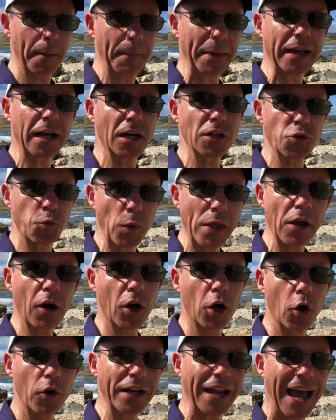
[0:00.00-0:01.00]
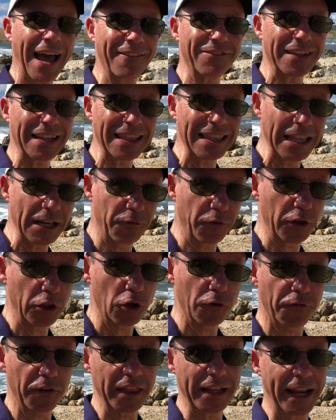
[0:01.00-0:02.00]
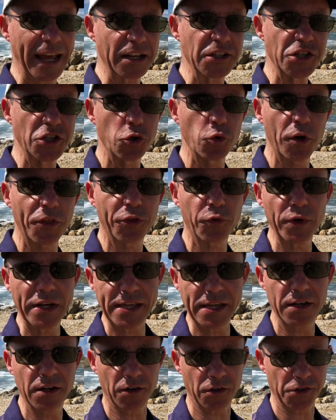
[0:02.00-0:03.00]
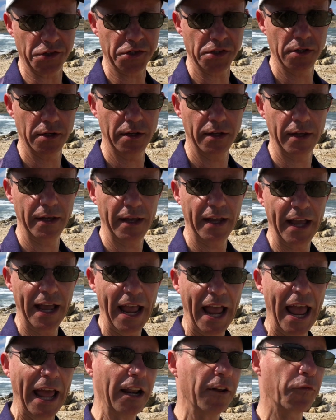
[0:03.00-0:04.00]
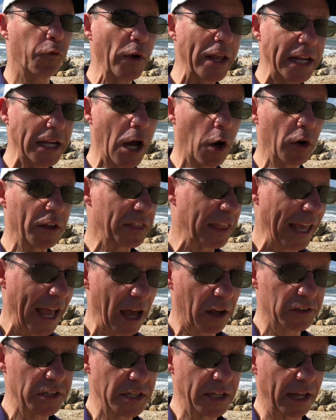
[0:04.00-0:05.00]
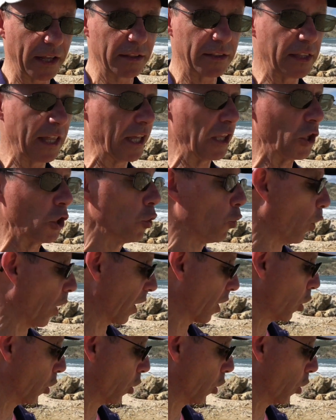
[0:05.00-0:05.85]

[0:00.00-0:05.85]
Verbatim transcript: Because we are going to have to live with you for the next two or three years. And if we know at the outset that you are